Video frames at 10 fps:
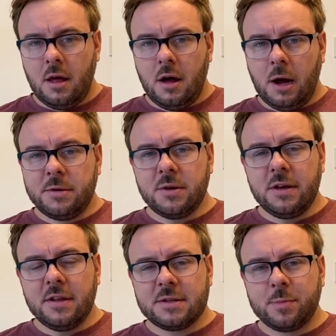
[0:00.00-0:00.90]
I'm doing
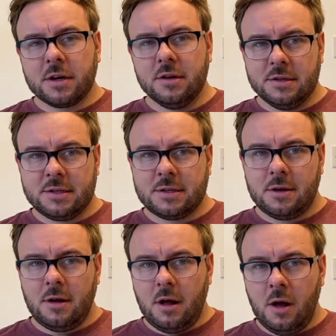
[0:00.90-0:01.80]
this because
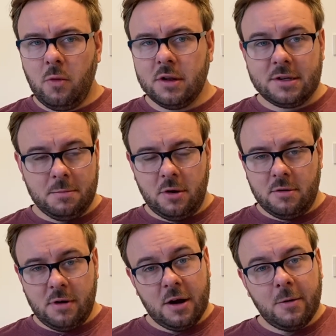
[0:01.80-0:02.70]
I want a model
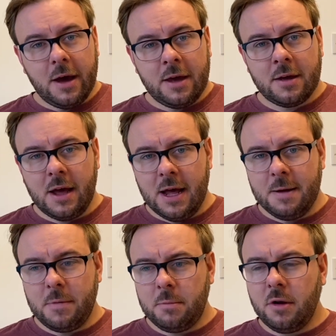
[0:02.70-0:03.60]
railway.
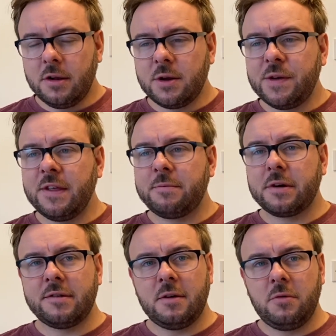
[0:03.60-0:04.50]
I'm not doing this
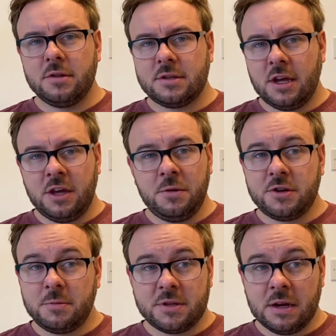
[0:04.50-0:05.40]
because I want a
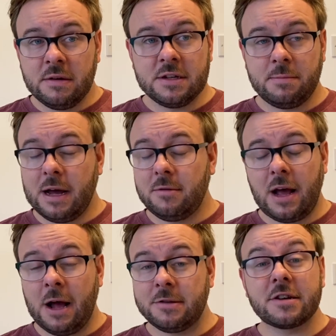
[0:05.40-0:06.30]
YouTube series about
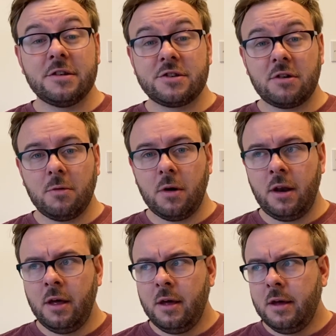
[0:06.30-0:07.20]
how to construct one.
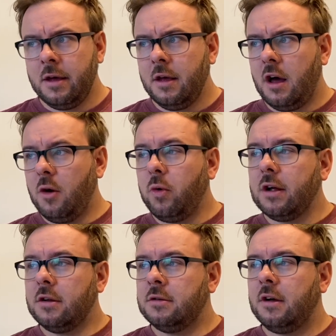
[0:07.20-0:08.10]
I
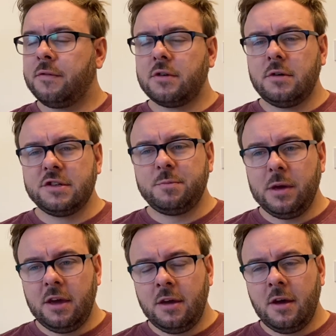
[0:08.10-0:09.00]
will, of course,
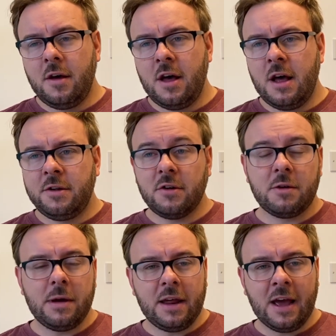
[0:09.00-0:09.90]
be
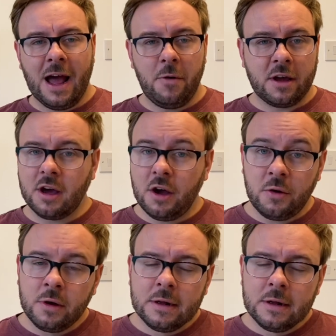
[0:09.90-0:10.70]
documenting how I go